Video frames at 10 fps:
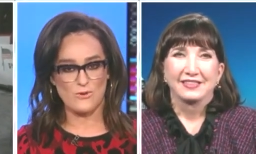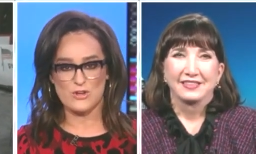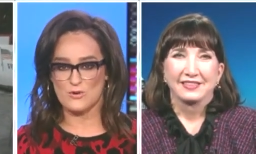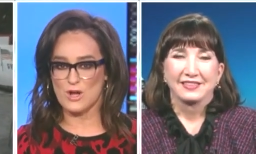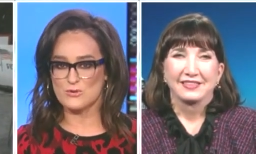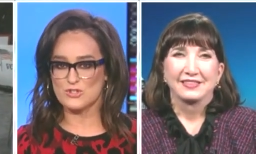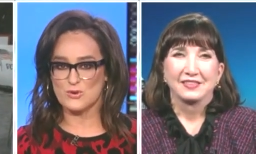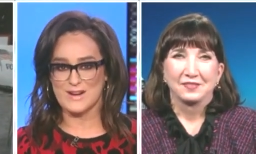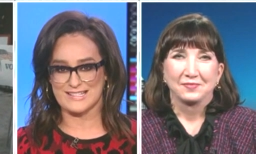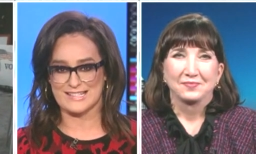Speaker 1: your own
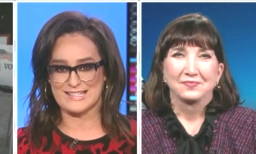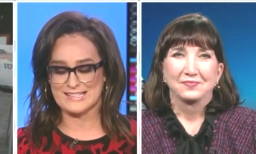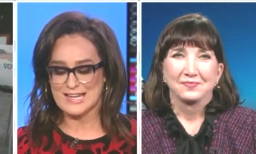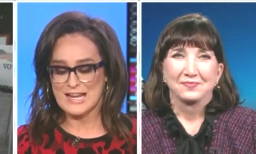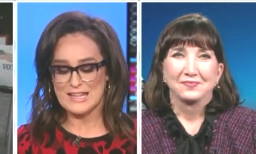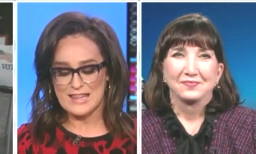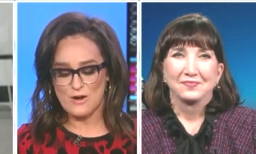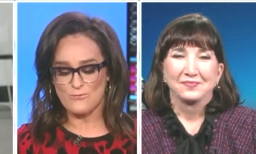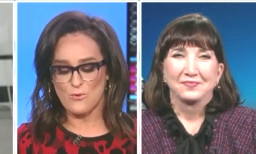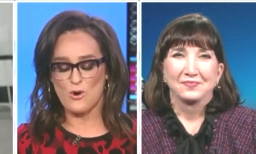choices,
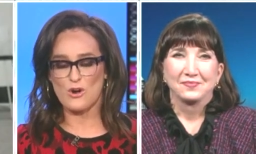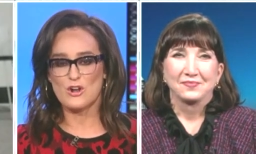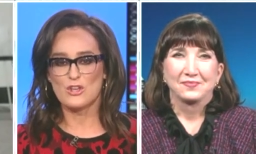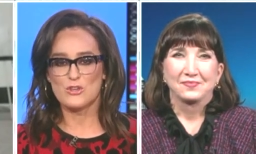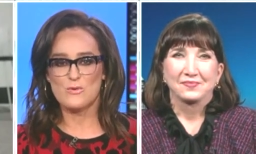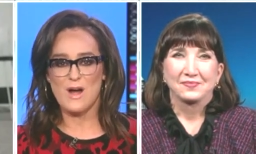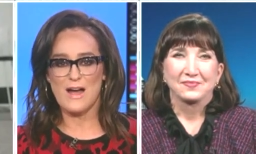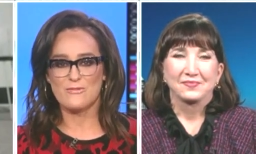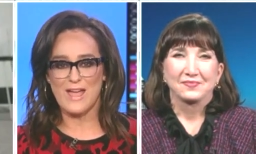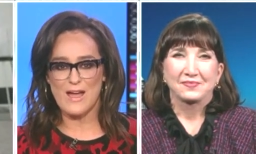therefore, you
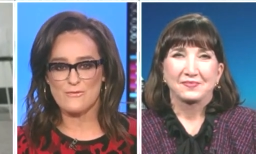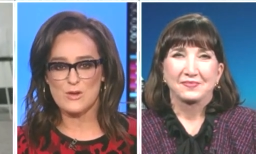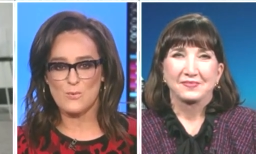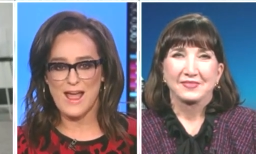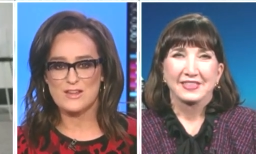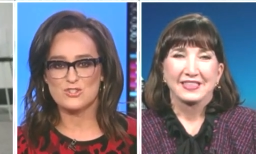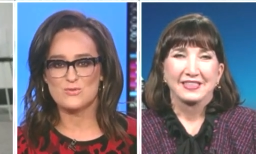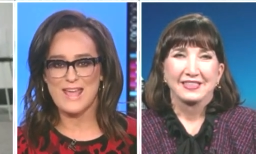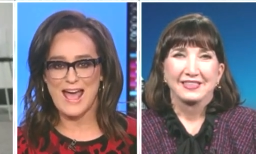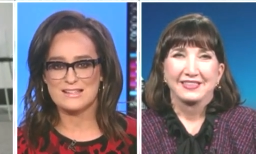have every right
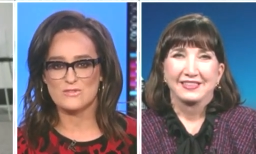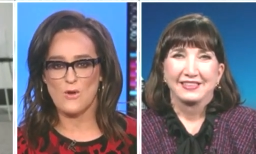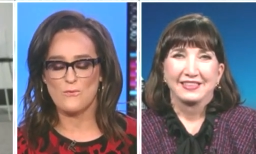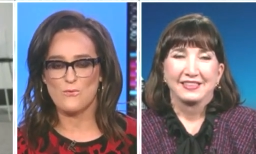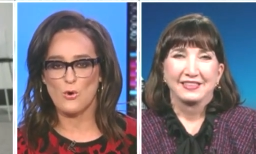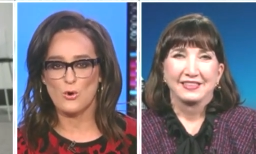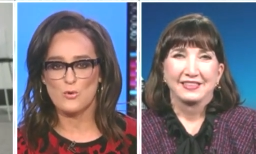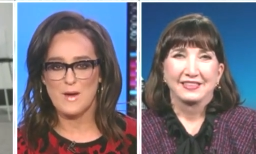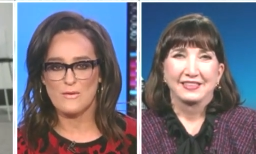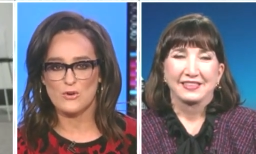to cast a vote for
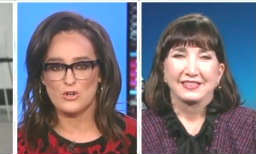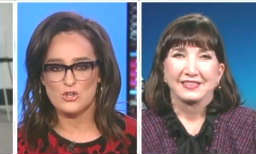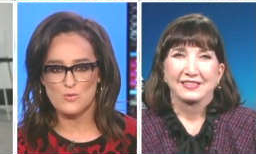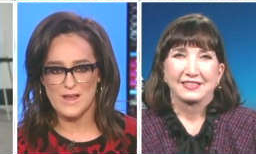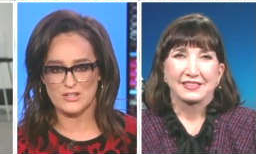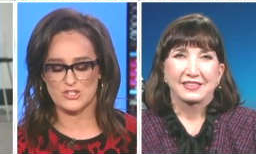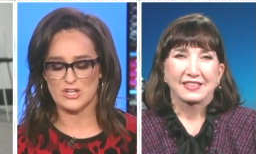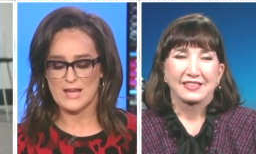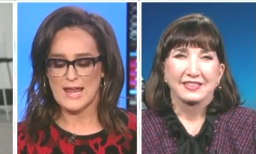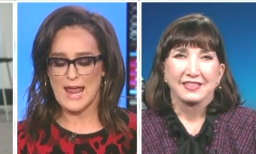whomever you wish.
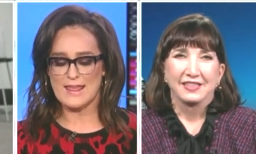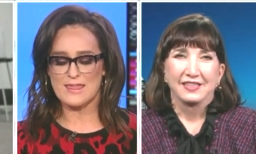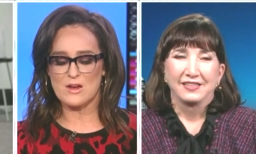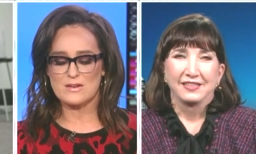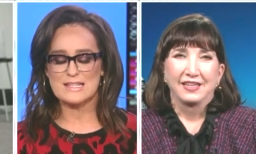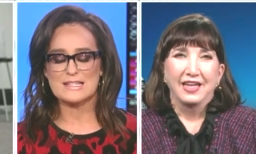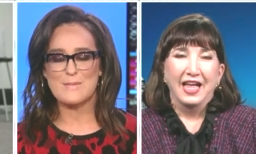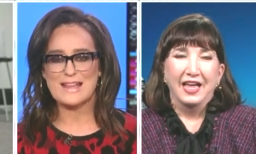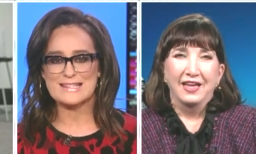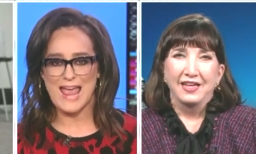And there's this
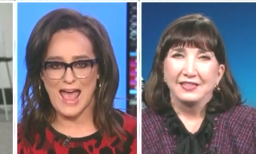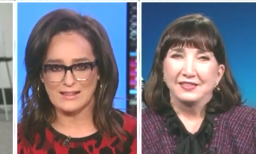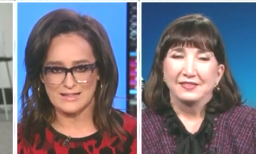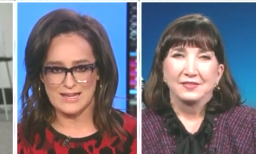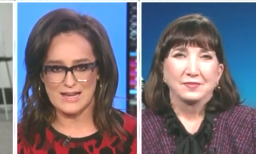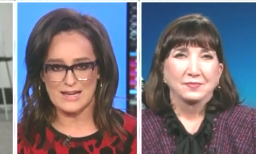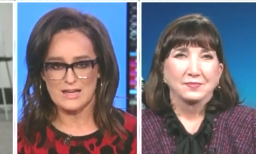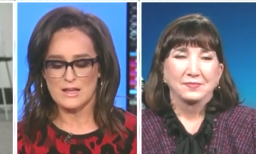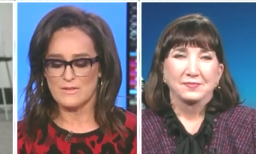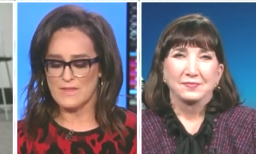
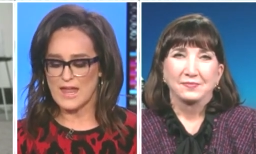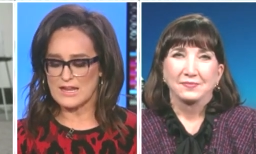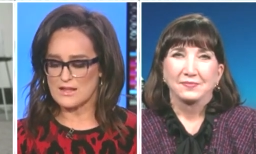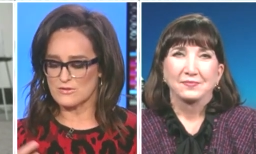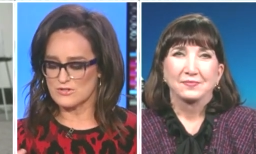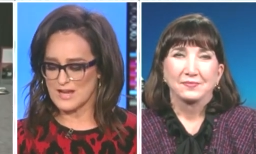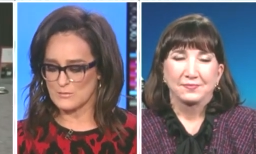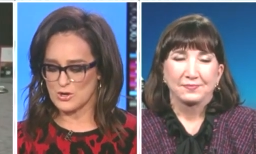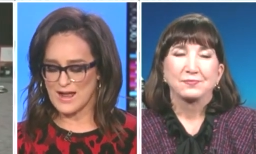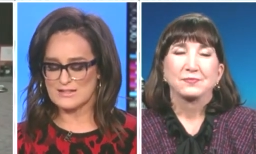mentality that either
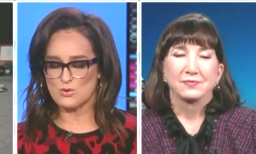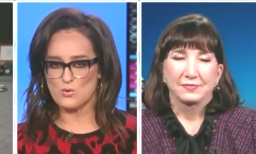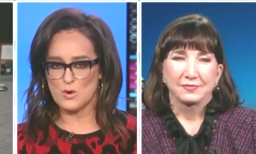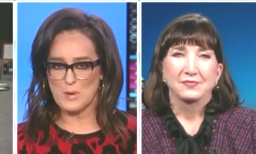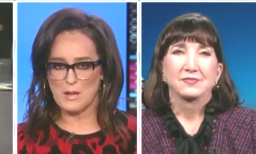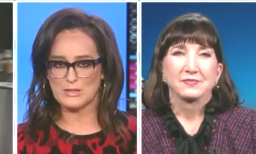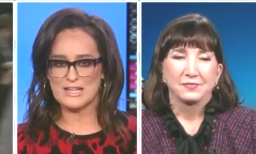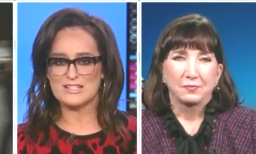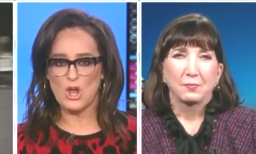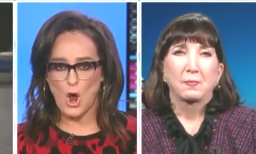Democrats or
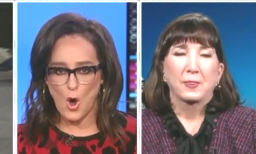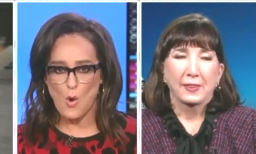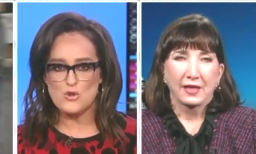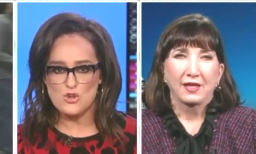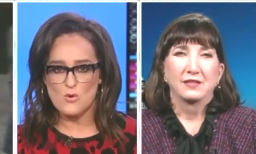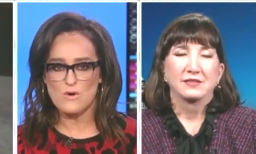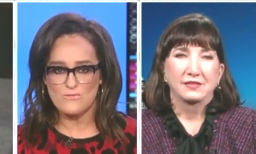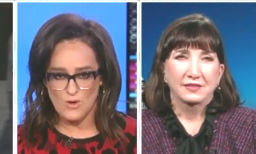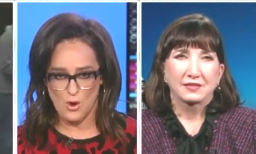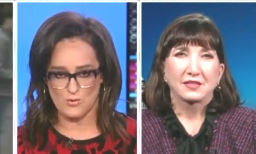Republicans own your
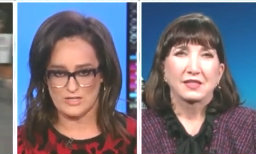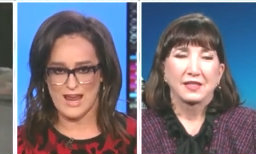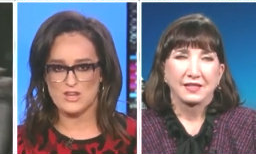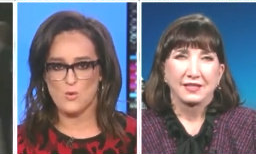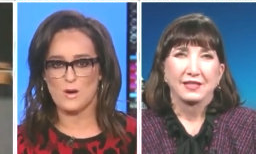vote and you are